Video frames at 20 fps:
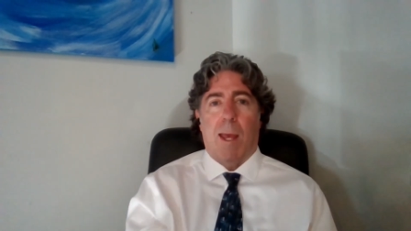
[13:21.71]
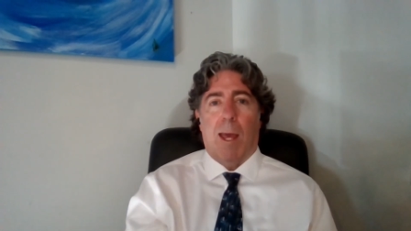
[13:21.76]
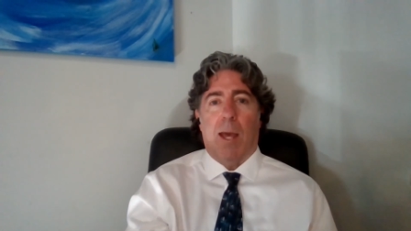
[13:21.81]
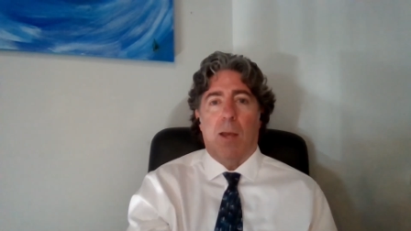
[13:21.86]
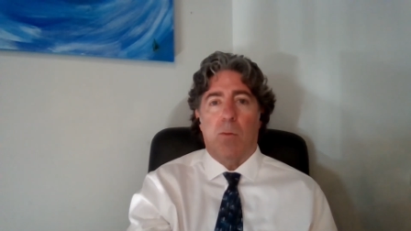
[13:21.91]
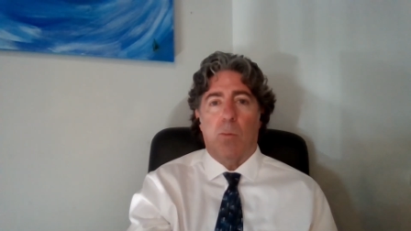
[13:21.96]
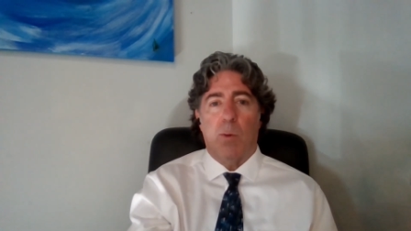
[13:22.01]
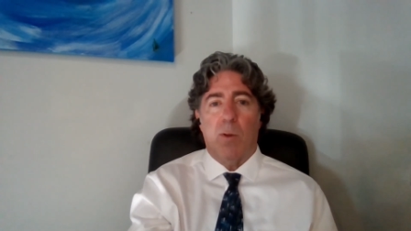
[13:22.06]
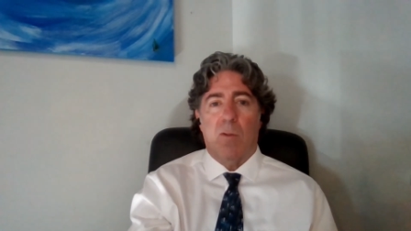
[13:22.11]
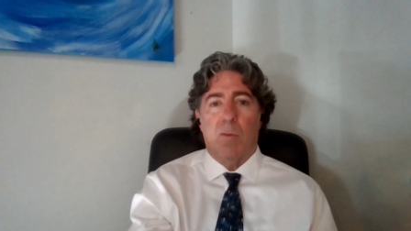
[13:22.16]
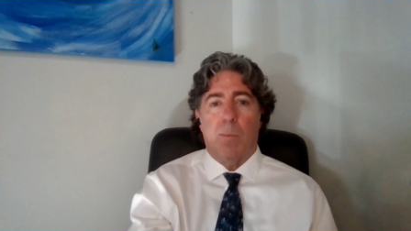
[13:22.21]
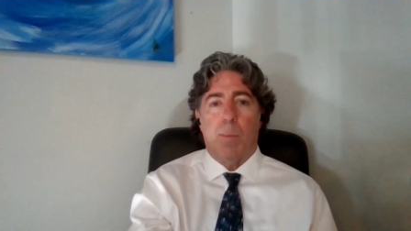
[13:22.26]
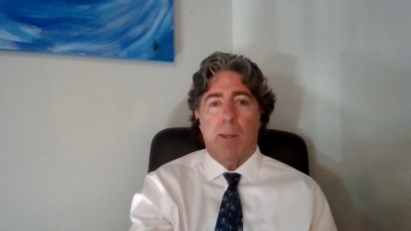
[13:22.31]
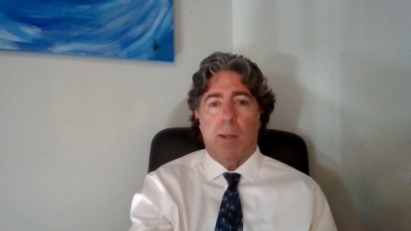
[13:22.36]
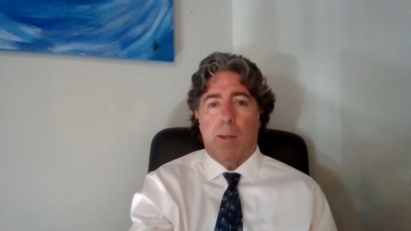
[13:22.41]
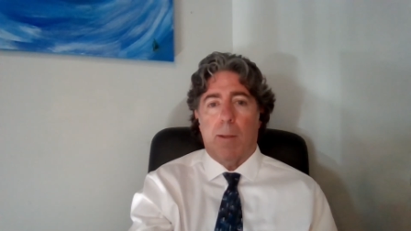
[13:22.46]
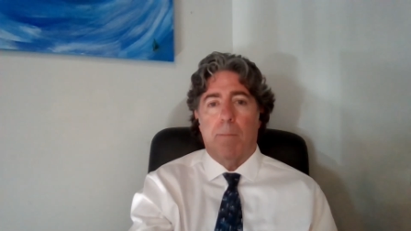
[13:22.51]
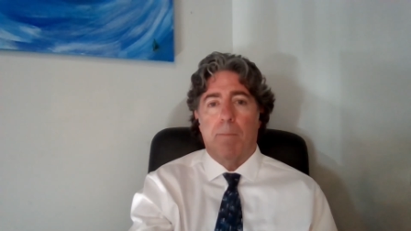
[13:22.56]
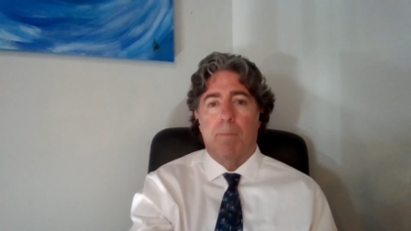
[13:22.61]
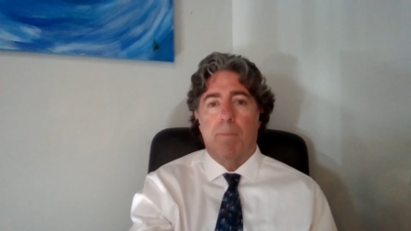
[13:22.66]
as we
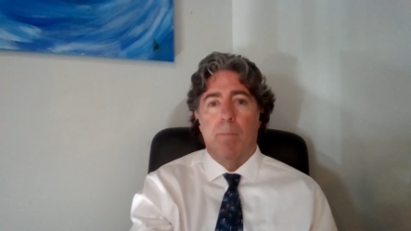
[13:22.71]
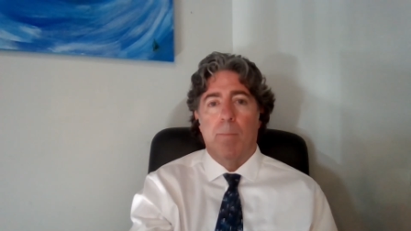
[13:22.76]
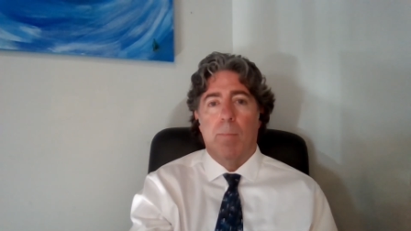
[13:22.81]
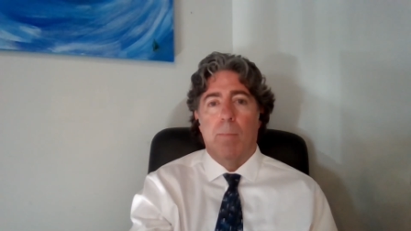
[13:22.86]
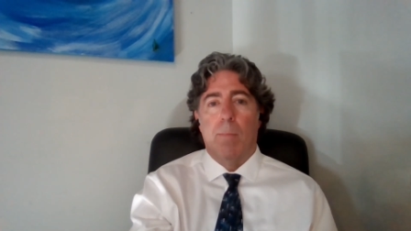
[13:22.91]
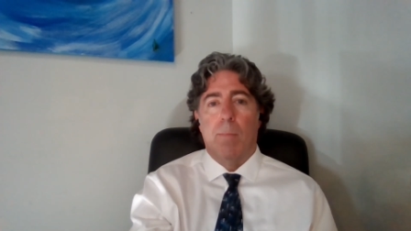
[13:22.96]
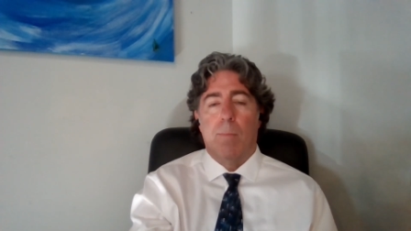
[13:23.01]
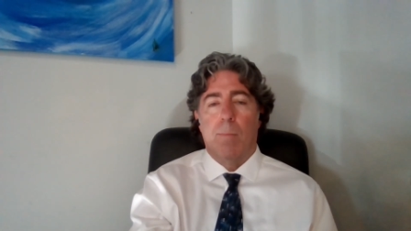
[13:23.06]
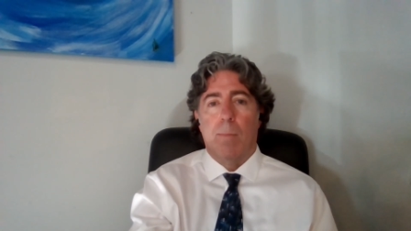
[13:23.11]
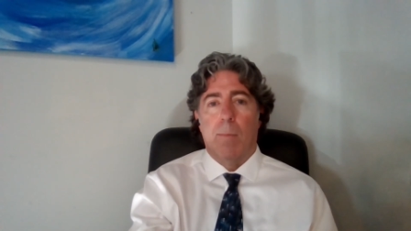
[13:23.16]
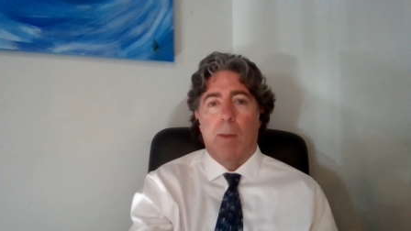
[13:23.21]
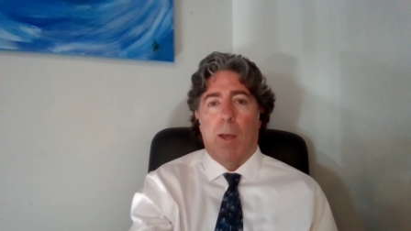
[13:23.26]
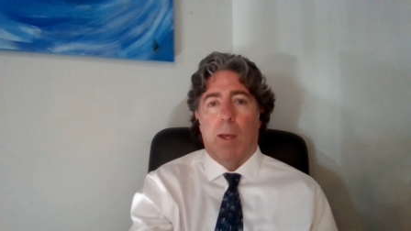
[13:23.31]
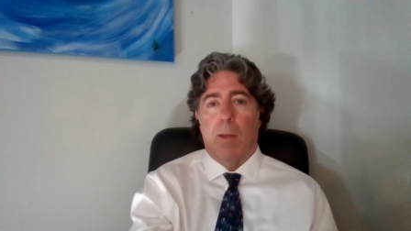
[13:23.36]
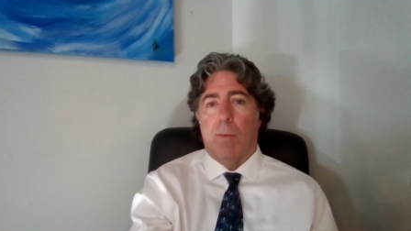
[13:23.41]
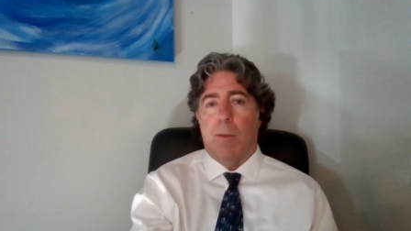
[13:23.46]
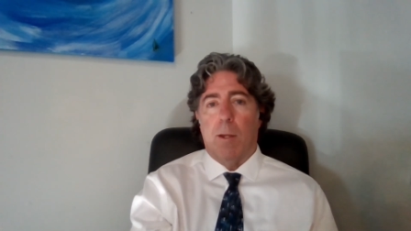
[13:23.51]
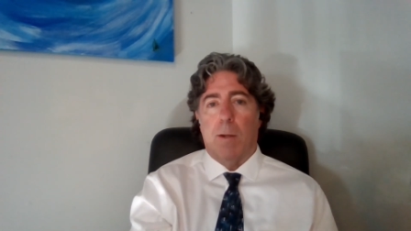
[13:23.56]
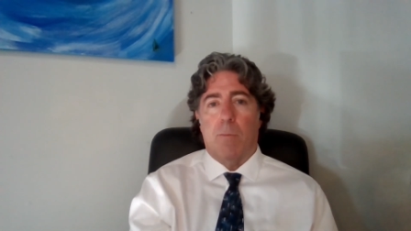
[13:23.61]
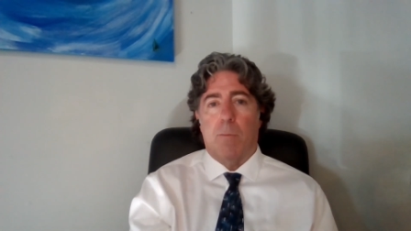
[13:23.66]
speak.
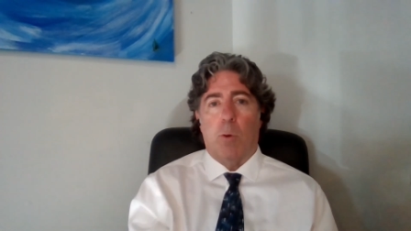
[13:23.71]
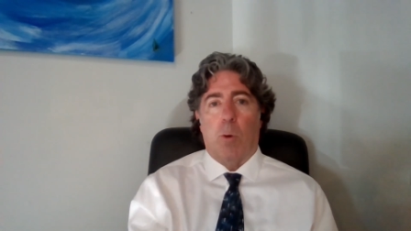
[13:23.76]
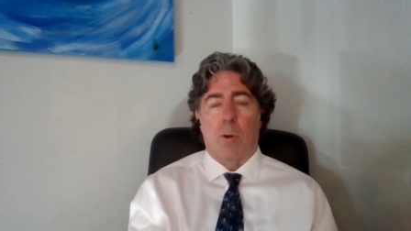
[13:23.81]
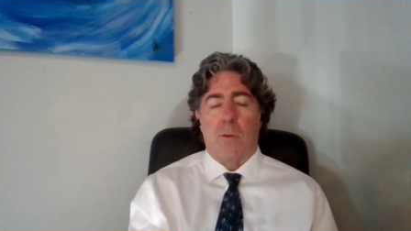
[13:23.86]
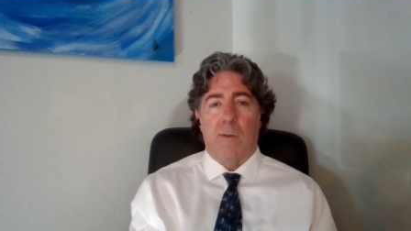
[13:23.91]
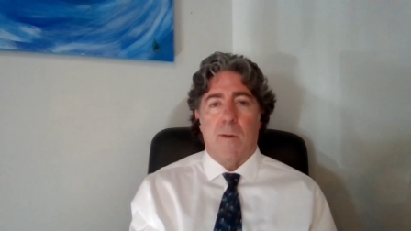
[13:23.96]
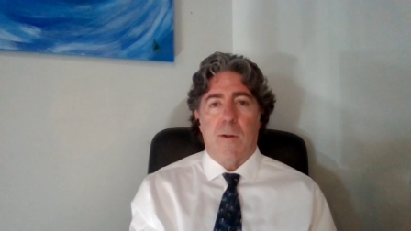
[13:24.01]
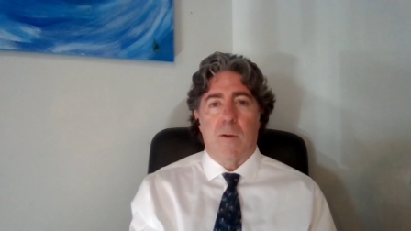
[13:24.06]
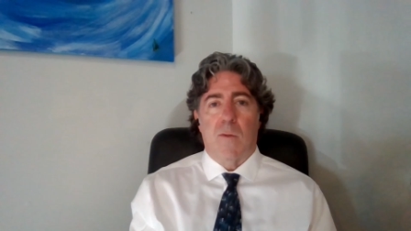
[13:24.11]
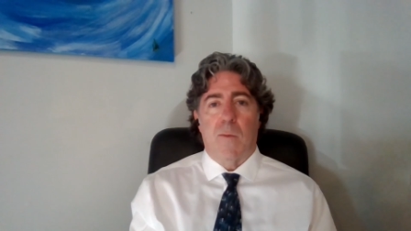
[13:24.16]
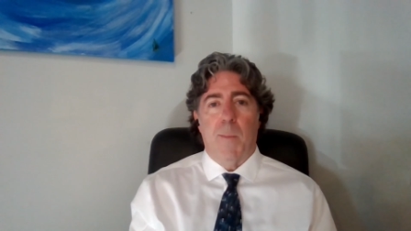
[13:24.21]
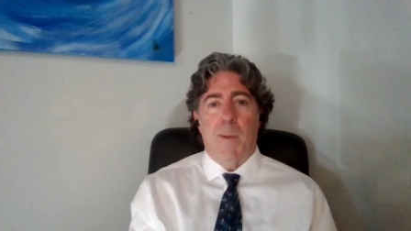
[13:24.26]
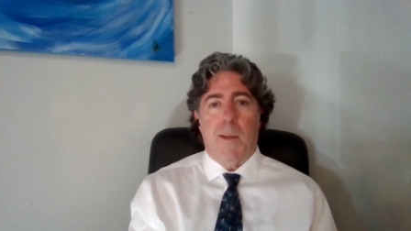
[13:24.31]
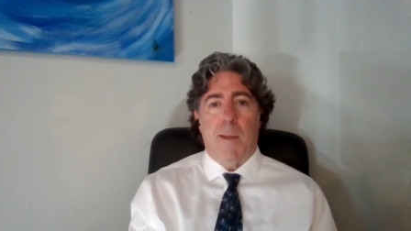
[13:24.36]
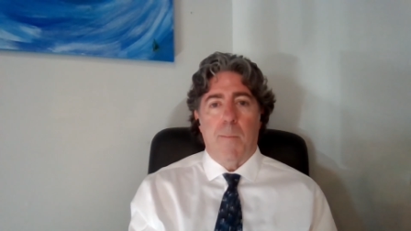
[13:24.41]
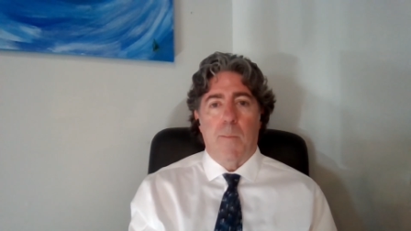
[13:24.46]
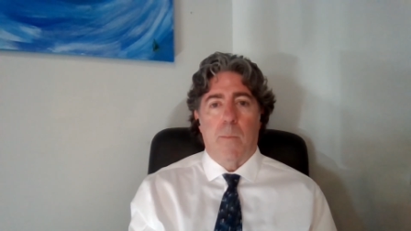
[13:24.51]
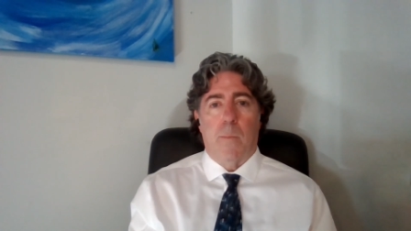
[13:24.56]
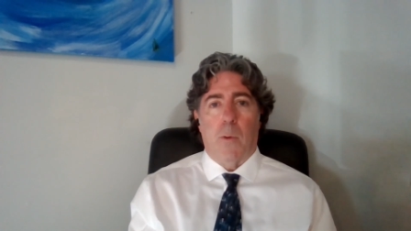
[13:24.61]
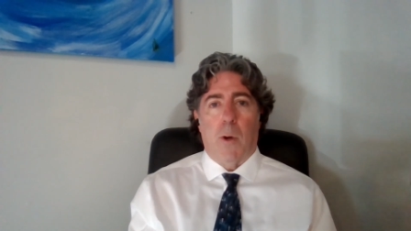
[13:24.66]
And then, of course, there's
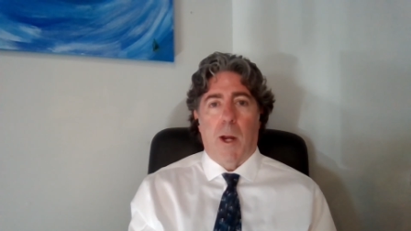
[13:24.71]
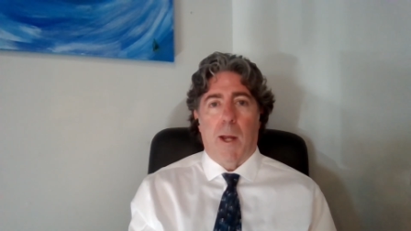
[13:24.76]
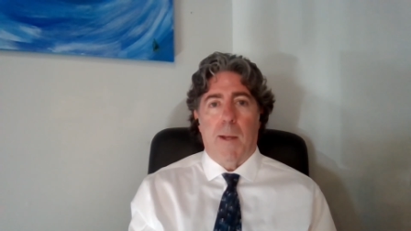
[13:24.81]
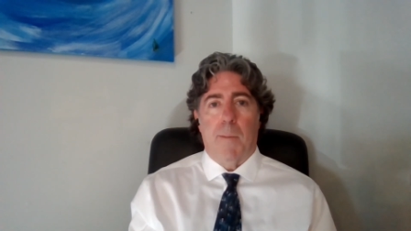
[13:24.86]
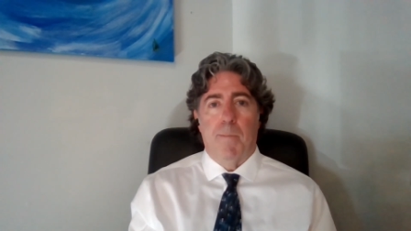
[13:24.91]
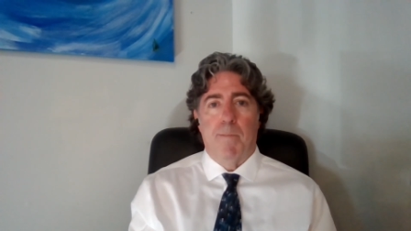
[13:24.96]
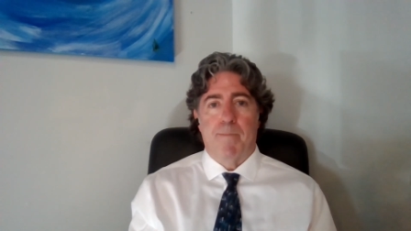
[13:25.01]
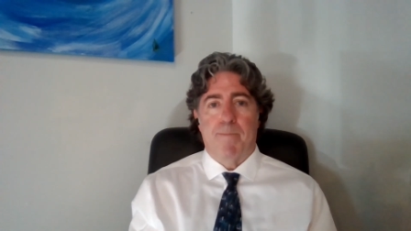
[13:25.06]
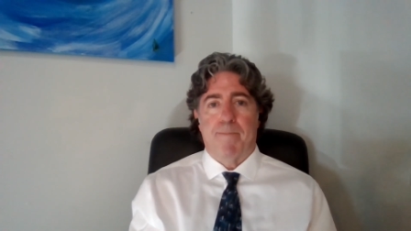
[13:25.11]
me, Brian.